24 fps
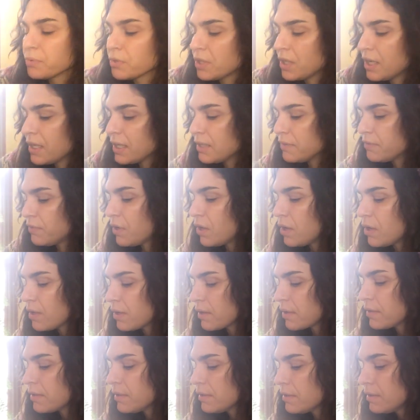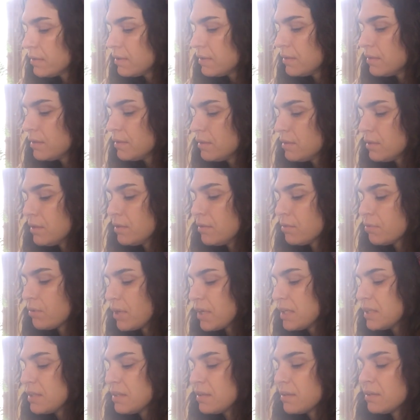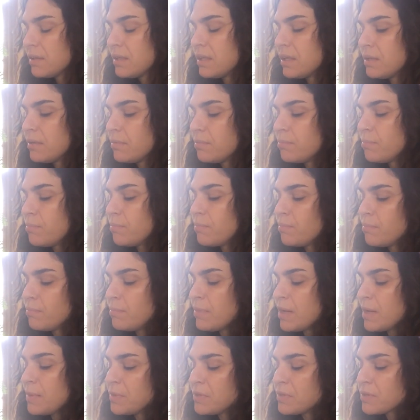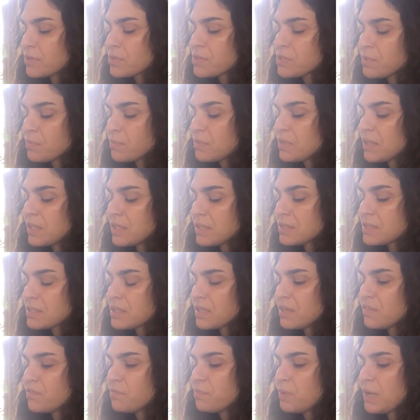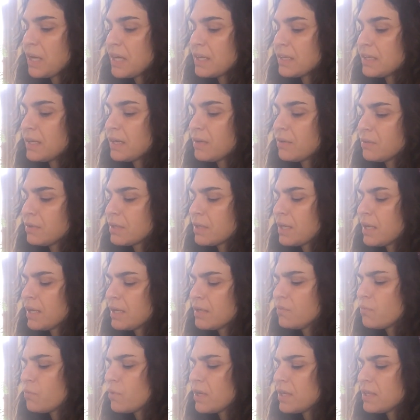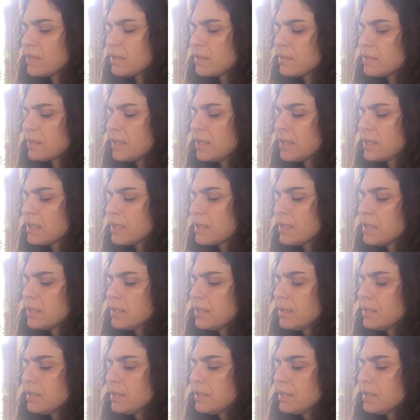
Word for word: were kind of hard, right? That maybe there's some things that have panned out in a kind of way that, like,